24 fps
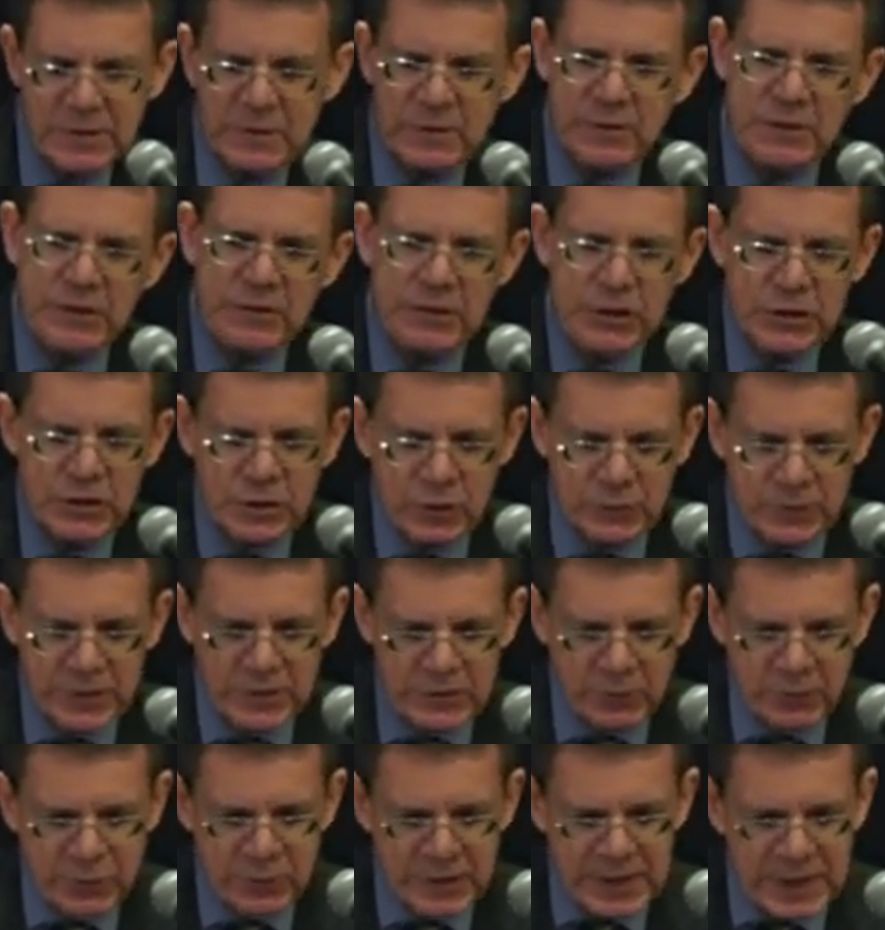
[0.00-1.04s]
and there he showed
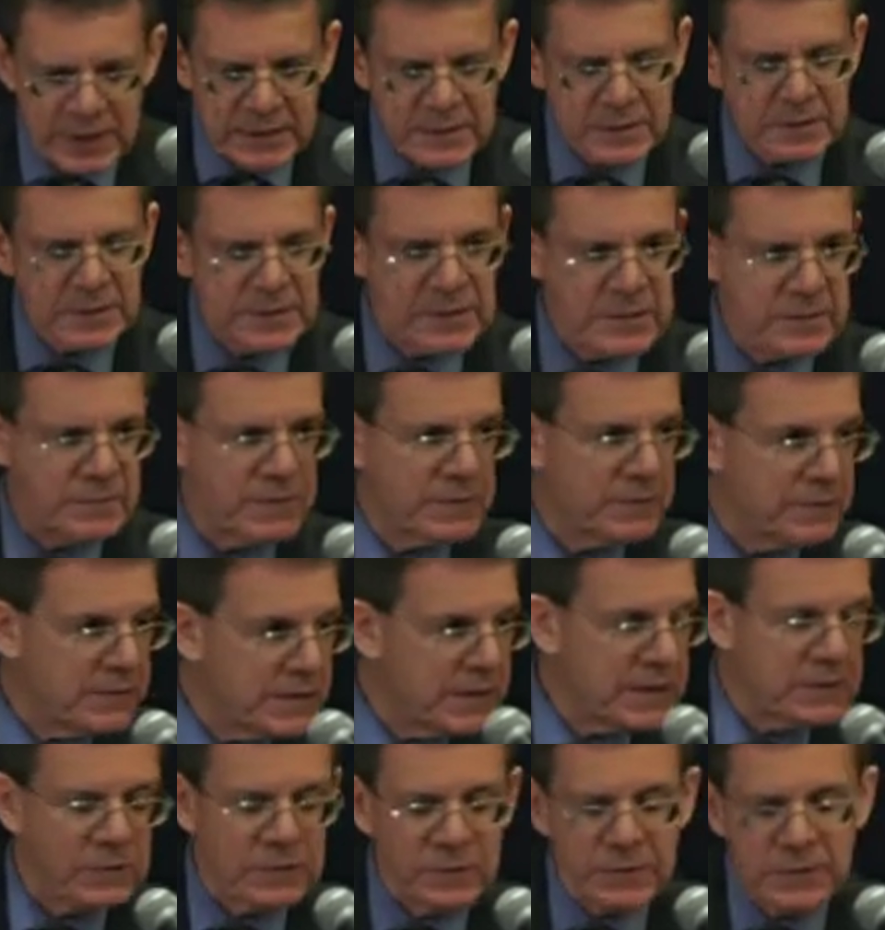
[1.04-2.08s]
that Orientalism, the
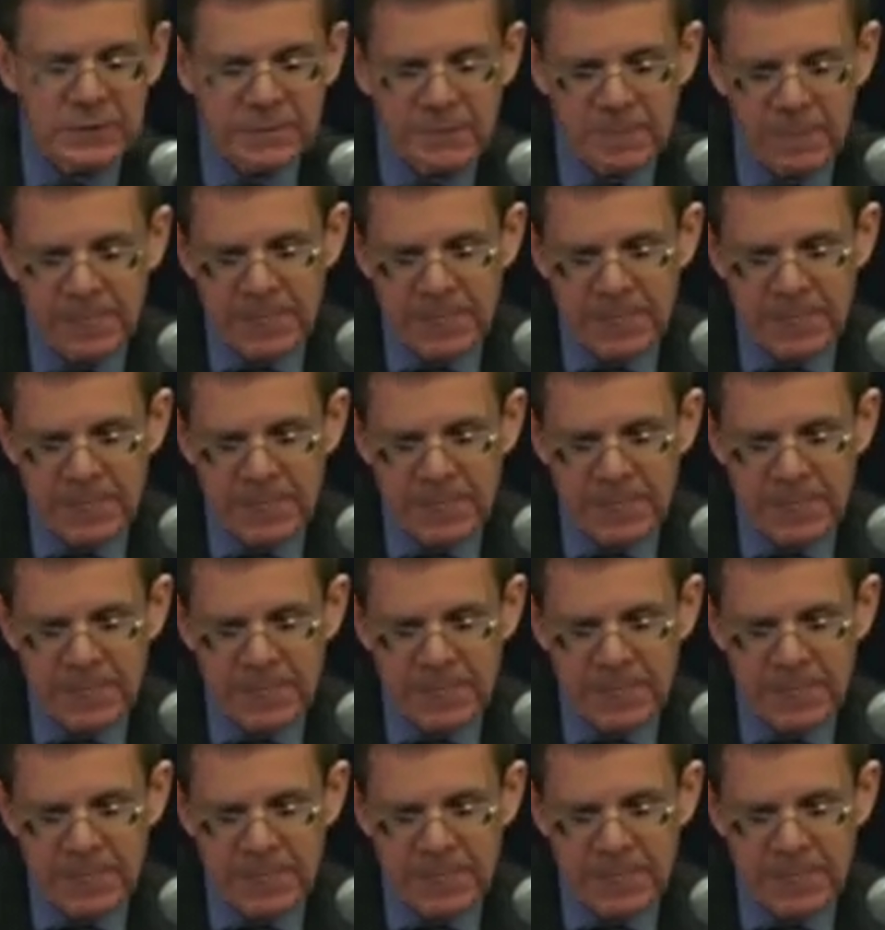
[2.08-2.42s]
field,